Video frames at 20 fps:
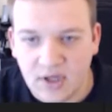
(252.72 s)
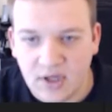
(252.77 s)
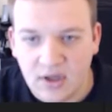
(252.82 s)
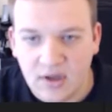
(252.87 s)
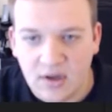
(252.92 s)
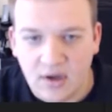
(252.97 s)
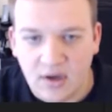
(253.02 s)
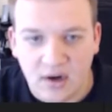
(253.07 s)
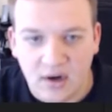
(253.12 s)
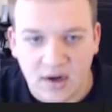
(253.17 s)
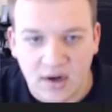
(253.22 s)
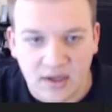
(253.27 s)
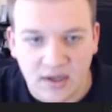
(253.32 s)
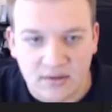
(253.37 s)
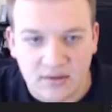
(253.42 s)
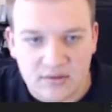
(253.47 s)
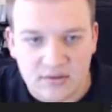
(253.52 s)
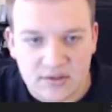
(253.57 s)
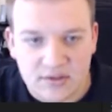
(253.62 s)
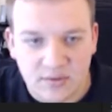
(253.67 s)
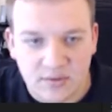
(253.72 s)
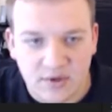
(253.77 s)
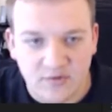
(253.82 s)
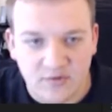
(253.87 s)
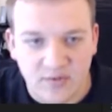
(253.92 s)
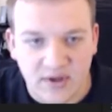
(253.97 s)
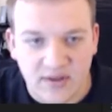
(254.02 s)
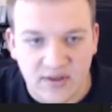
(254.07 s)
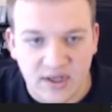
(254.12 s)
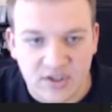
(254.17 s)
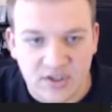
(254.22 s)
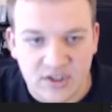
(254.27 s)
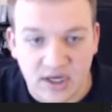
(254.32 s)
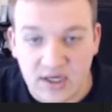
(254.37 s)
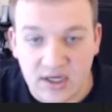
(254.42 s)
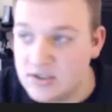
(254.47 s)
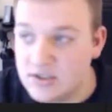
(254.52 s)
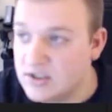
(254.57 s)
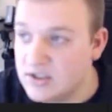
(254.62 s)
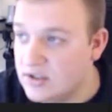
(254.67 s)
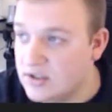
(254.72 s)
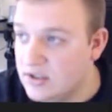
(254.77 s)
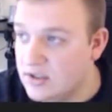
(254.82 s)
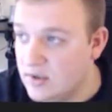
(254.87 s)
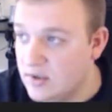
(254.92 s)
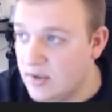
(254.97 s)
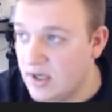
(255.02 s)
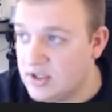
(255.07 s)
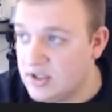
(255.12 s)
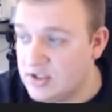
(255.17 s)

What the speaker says: All right, so we've made that change, and you guys should be